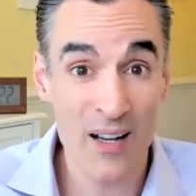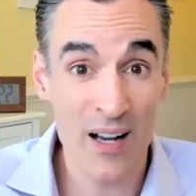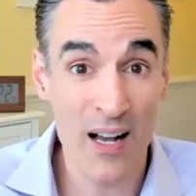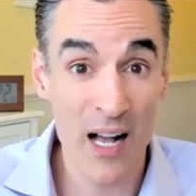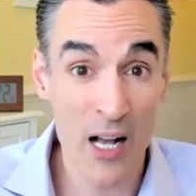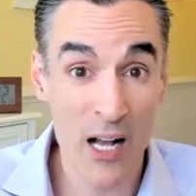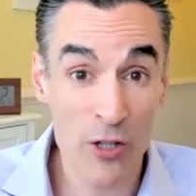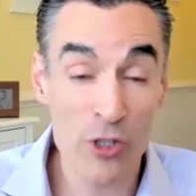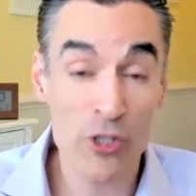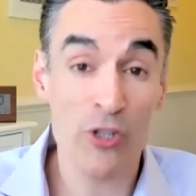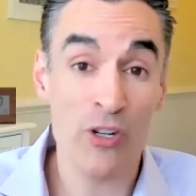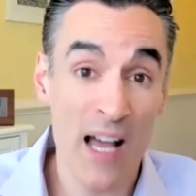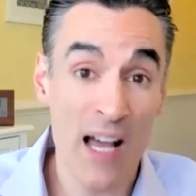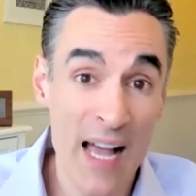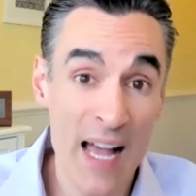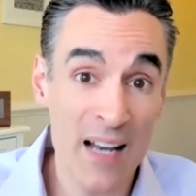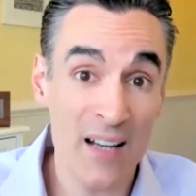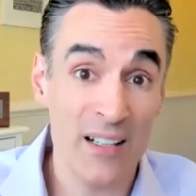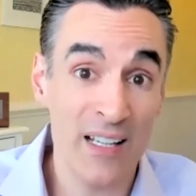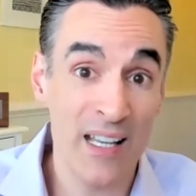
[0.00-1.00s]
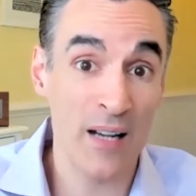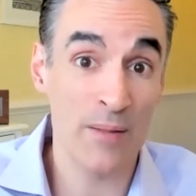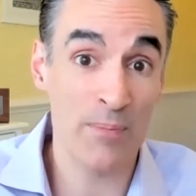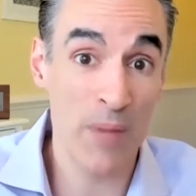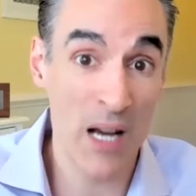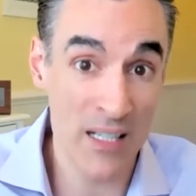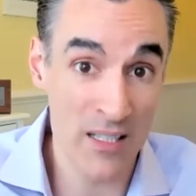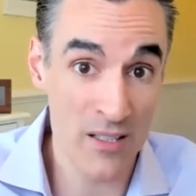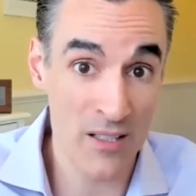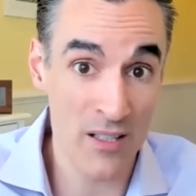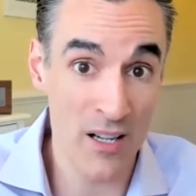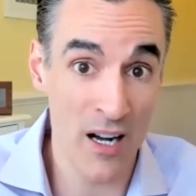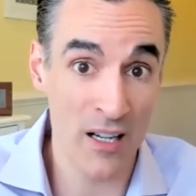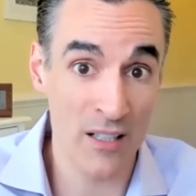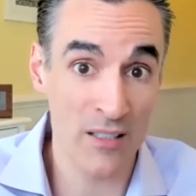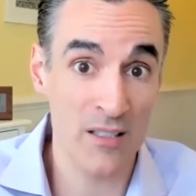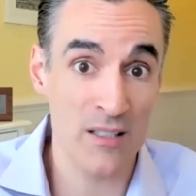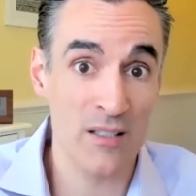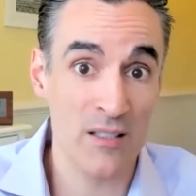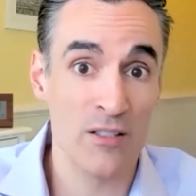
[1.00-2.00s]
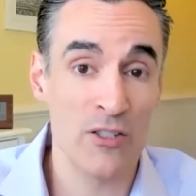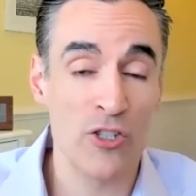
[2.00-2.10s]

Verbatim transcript: how should I allocate my stocks?